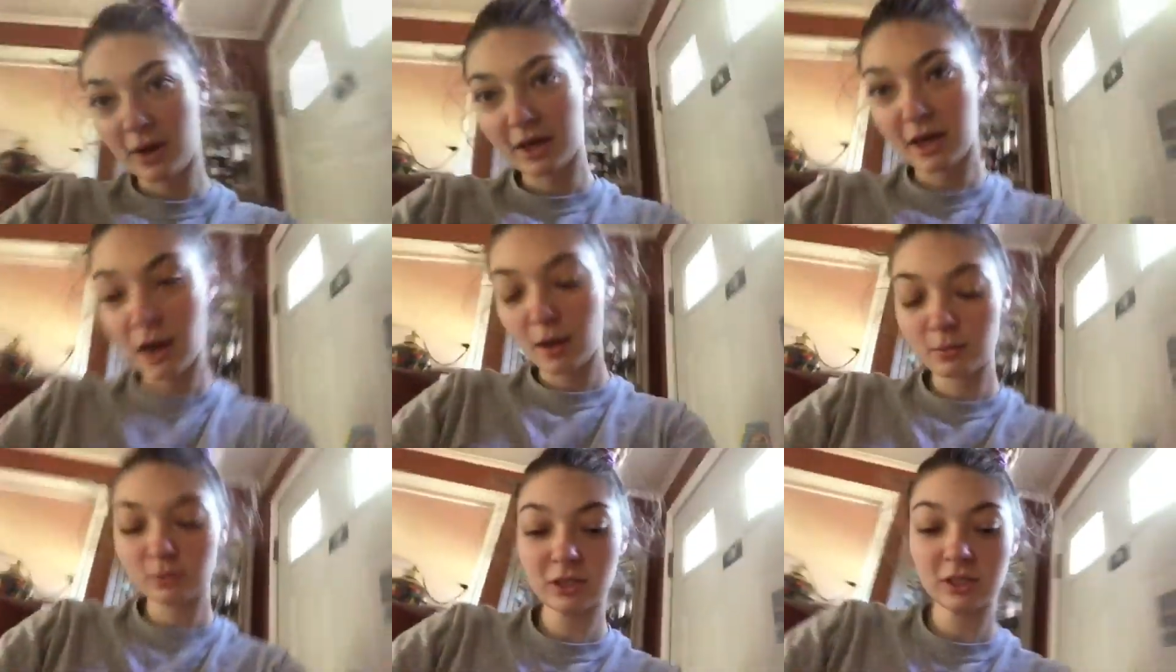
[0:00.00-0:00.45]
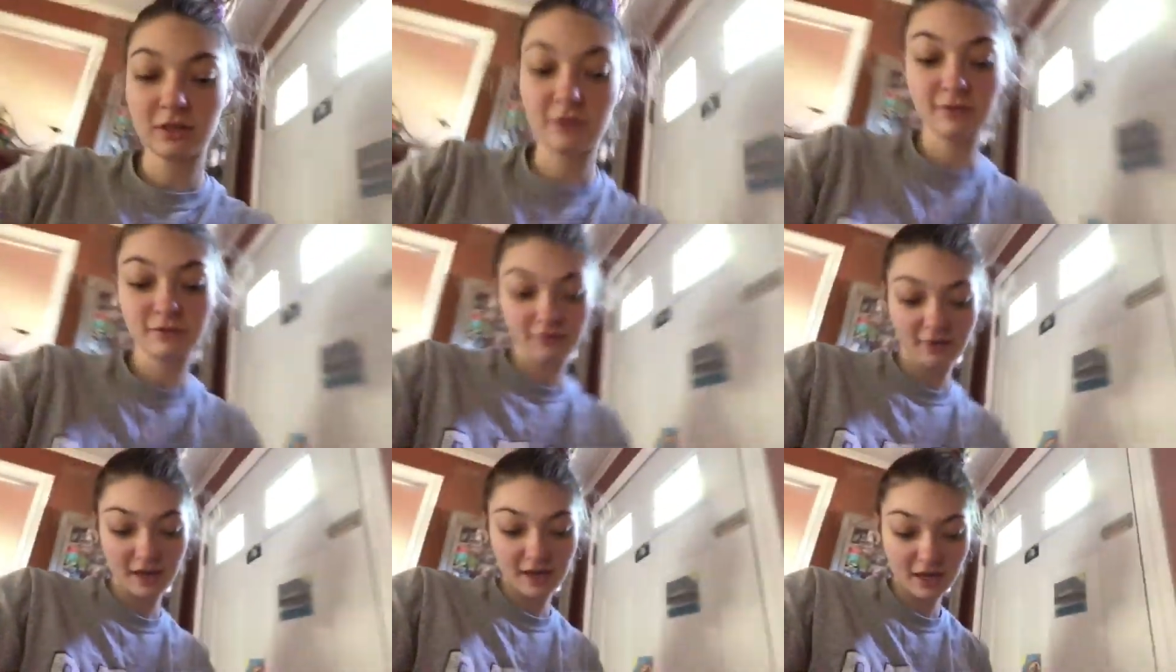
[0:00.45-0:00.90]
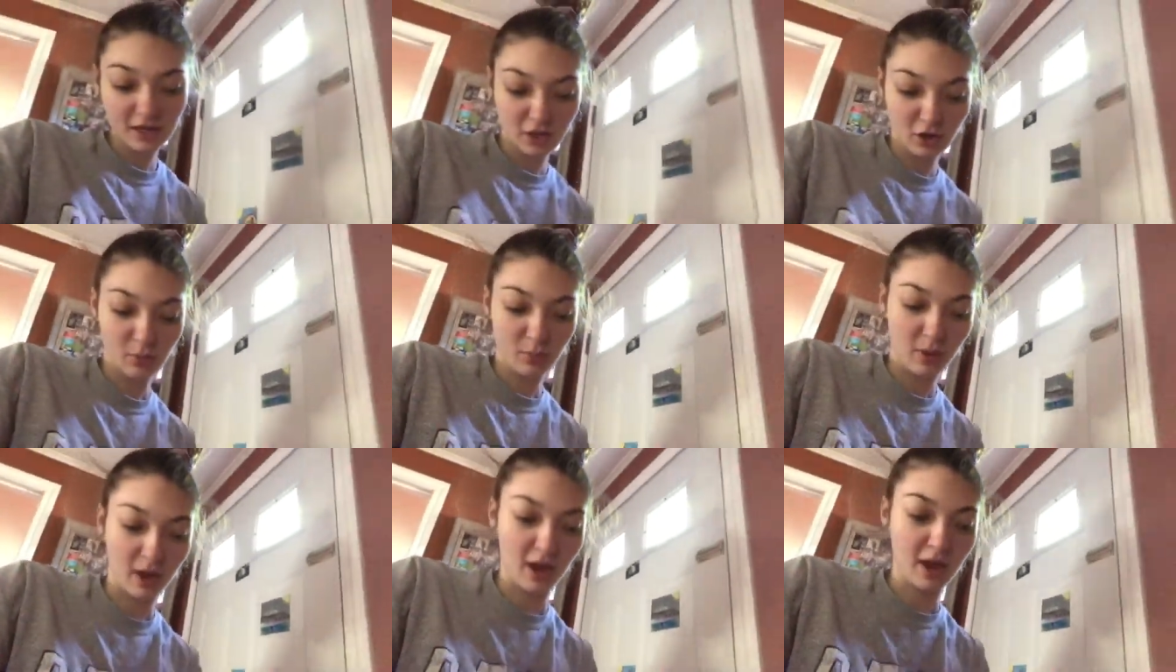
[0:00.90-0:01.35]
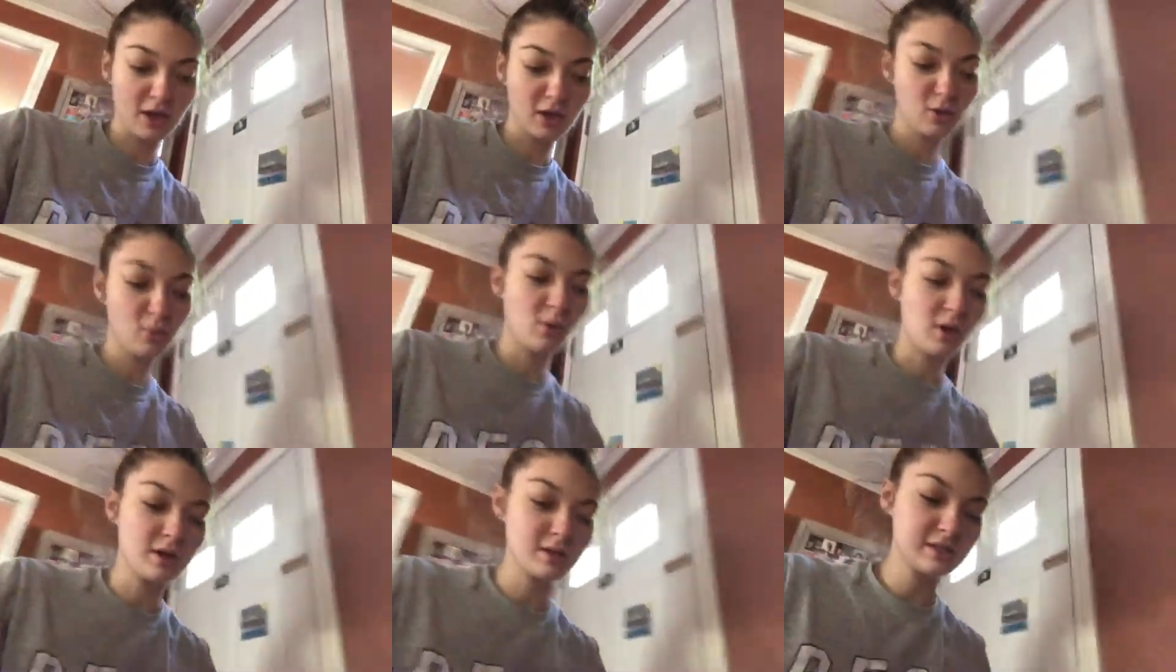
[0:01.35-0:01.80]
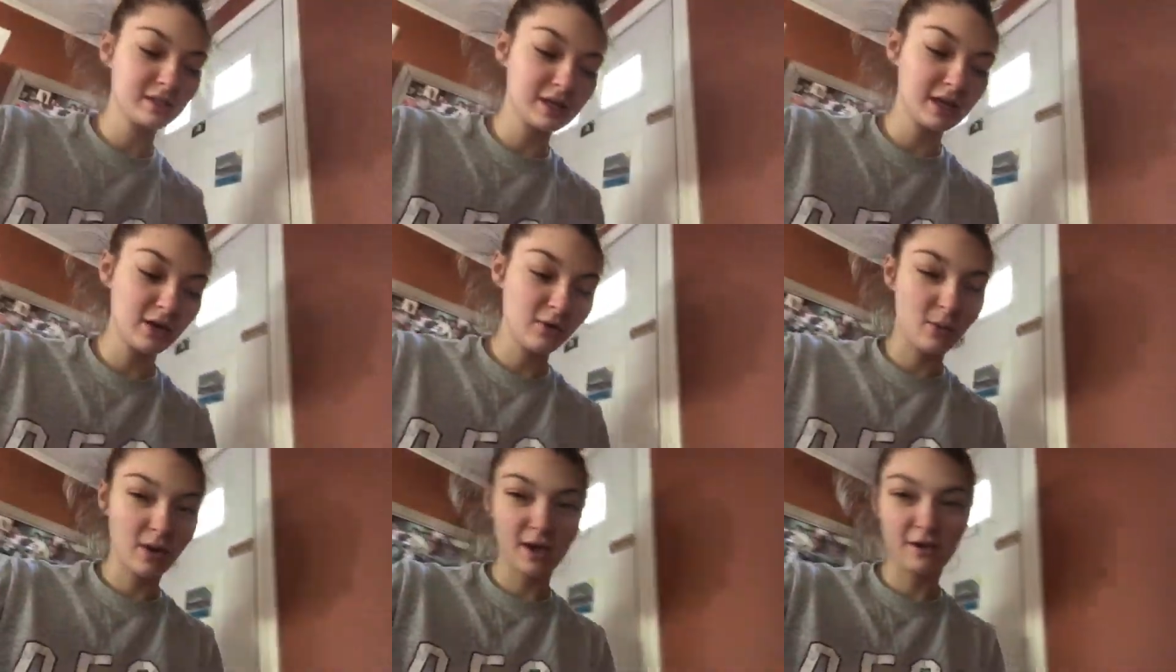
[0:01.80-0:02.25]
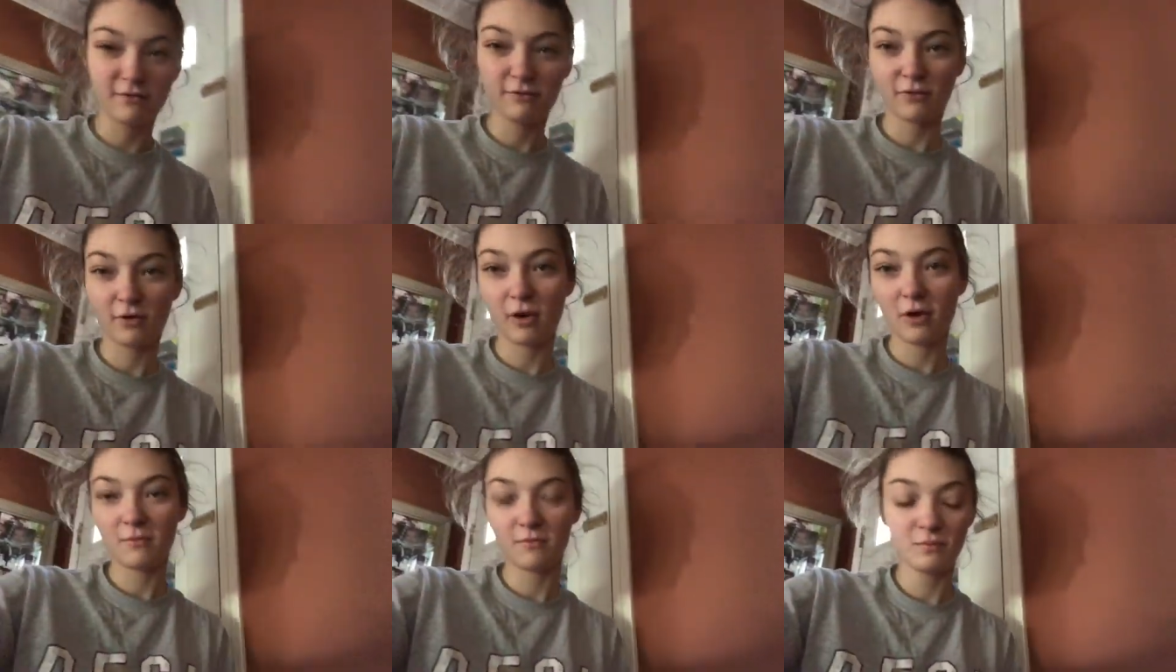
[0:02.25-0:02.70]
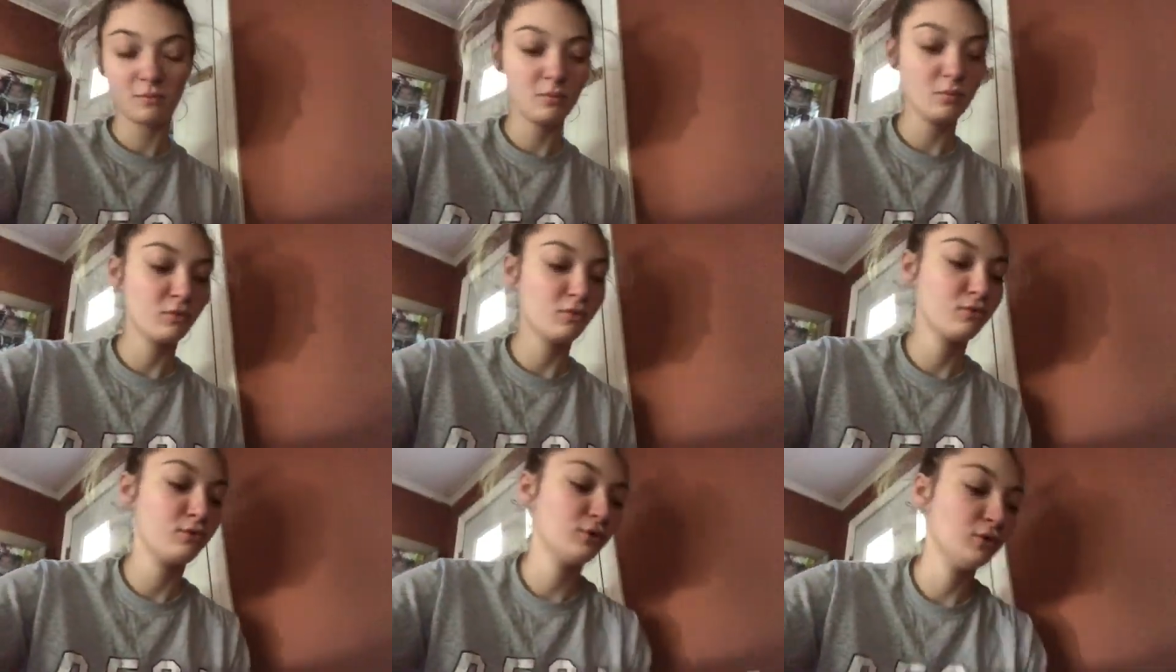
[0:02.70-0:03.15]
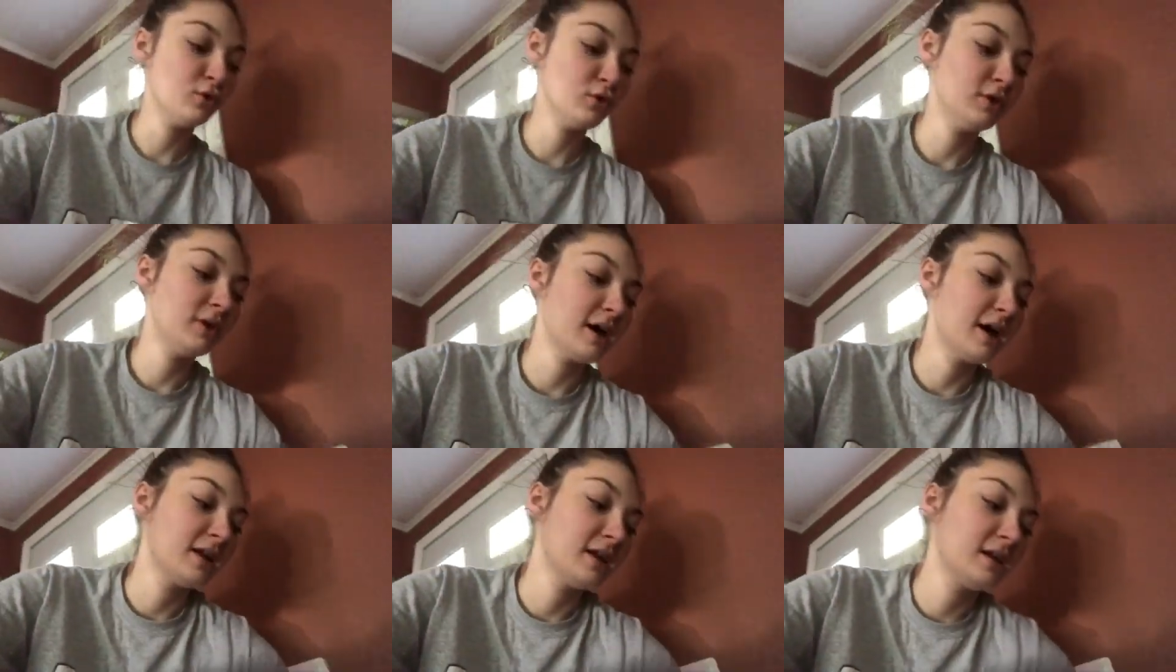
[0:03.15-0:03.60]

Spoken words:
it comes to feeding your pet, you wanna stay away from food that